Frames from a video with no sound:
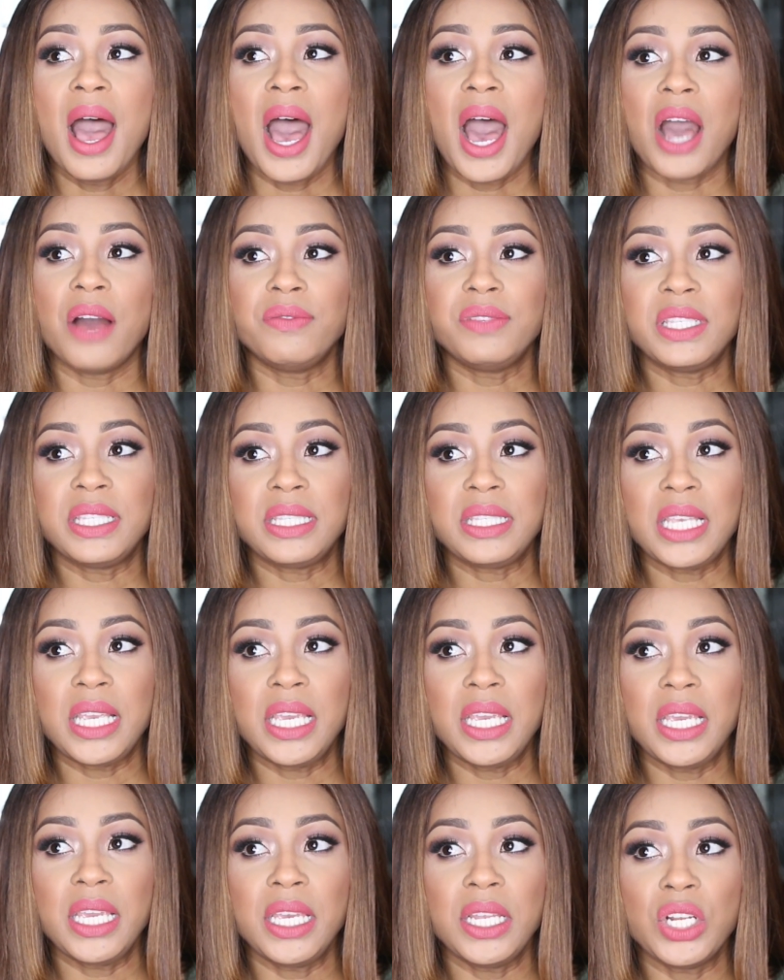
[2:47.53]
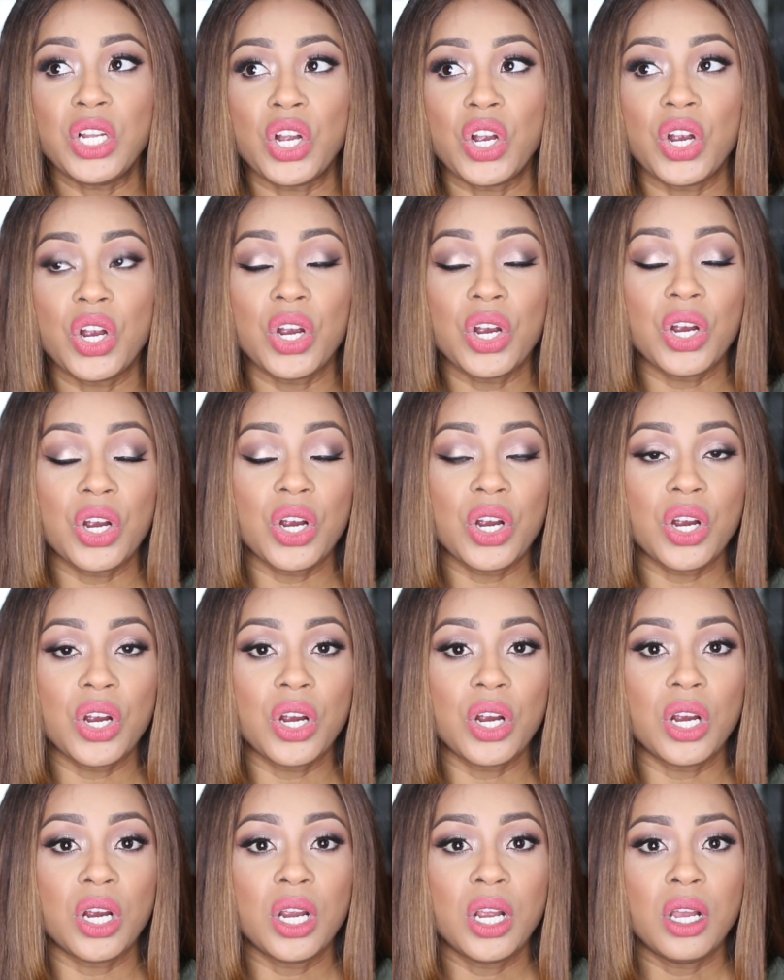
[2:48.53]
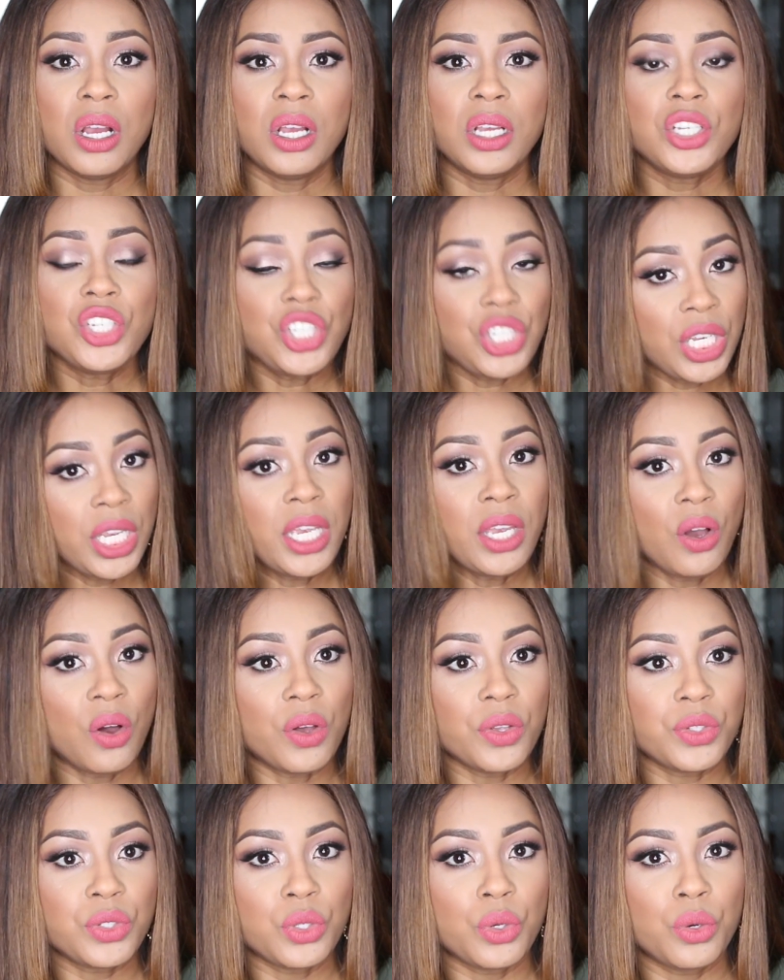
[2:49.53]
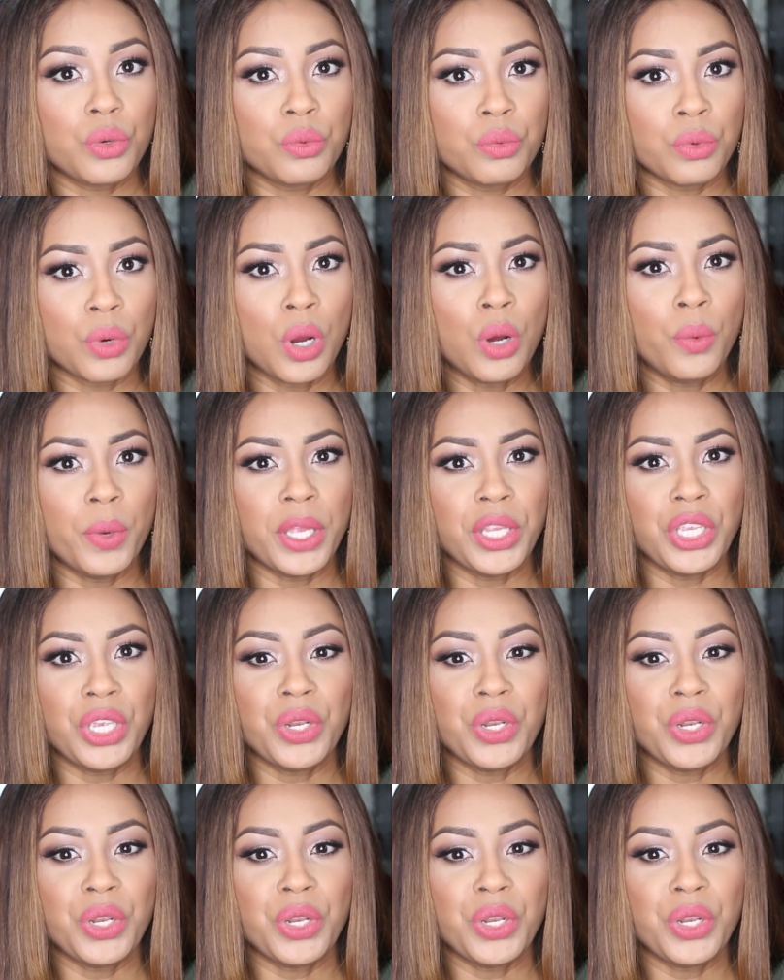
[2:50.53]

I've seen she also growing.